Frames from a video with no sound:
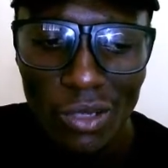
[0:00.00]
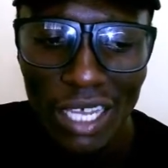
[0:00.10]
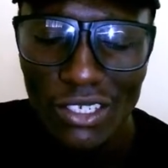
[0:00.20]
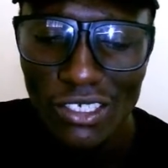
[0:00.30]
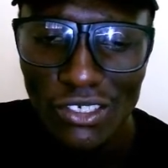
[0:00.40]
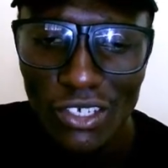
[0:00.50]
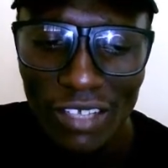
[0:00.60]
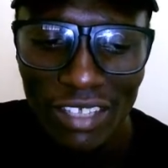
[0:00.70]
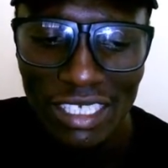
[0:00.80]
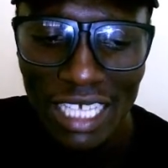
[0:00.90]
I don't know if
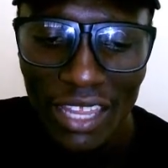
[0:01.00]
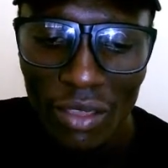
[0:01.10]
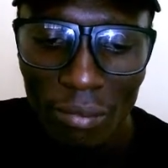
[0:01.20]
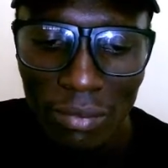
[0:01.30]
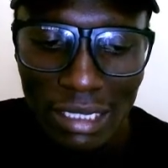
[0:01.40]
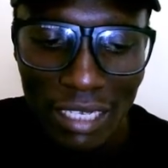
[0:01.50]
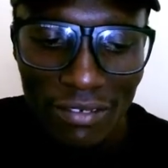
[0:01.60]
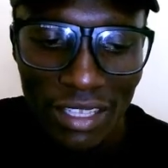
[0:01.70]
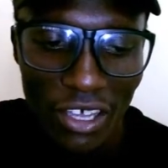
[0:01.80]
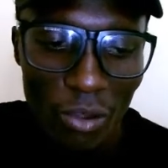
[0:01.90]
there's other way, please leave
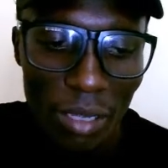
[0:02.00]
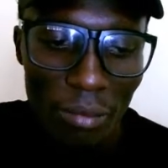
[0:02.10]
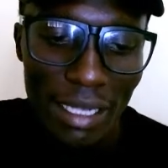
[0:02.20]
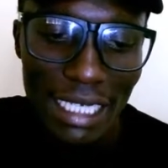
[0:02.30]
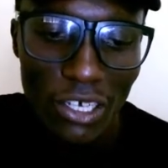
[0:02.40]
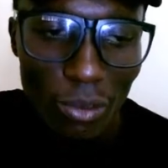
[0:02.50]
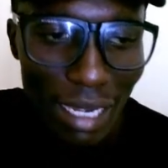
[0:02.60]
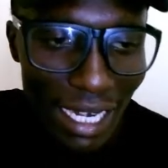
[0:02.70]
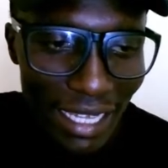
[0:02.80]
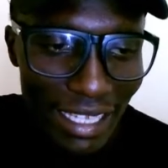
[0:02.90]
in the comment, but I normally
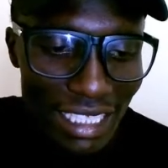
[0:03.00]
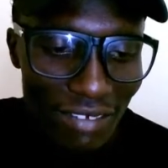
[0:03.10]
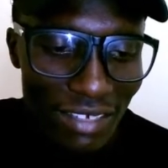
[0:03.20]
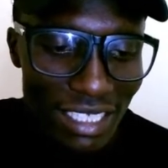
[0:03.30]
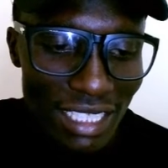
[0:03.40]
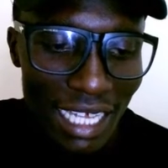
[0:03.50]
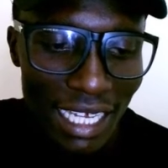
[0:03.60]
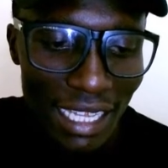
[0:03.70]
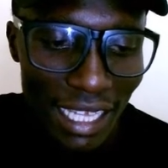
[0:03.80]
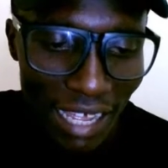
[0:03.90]
let the server start,
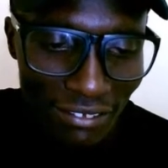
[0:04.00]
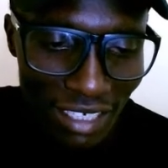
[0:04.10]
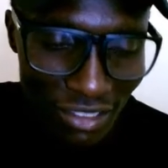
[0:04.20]
and then after it